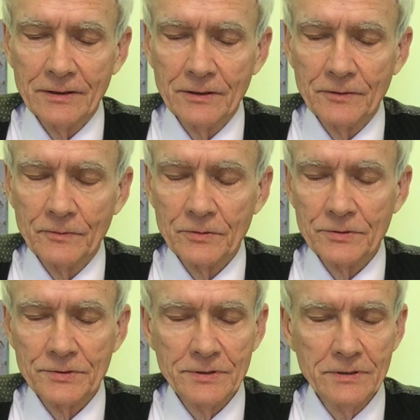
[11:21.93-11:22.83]

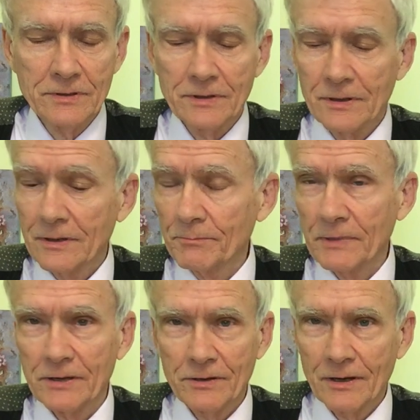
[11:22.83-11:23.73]
Therefore, C
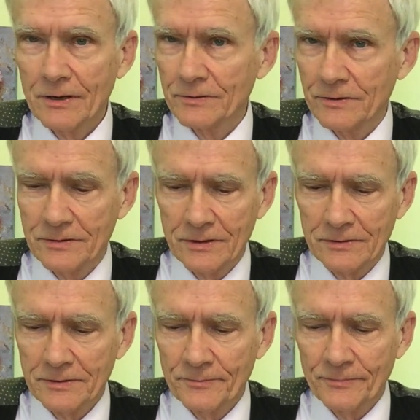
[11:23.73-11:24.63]
may not
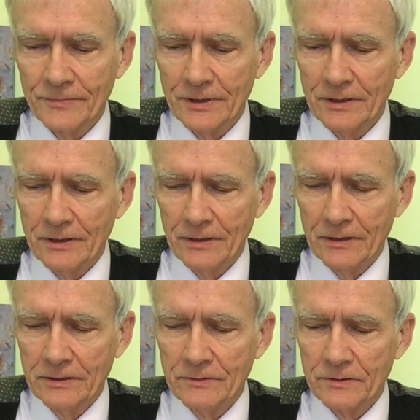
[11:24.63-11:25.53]
deduct
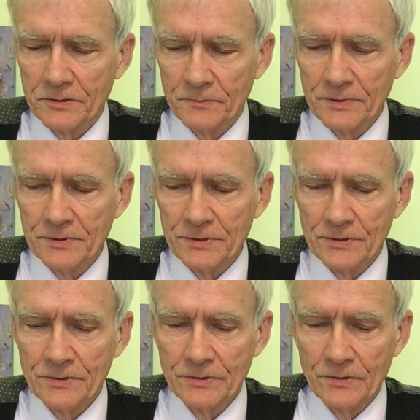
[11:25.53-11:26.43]
any
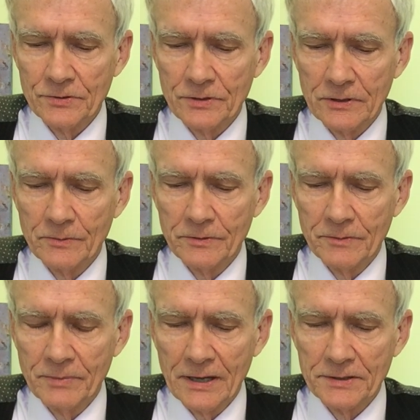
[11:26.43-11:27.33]
expenses associated with
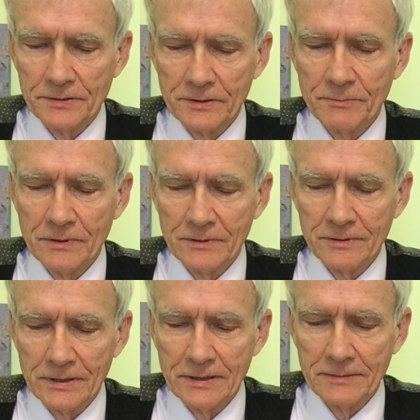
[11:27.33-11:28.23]
the basketball
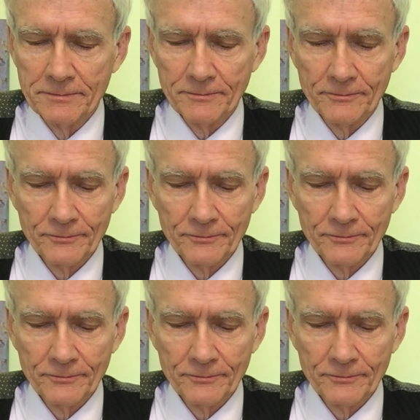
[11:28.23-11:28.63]
game.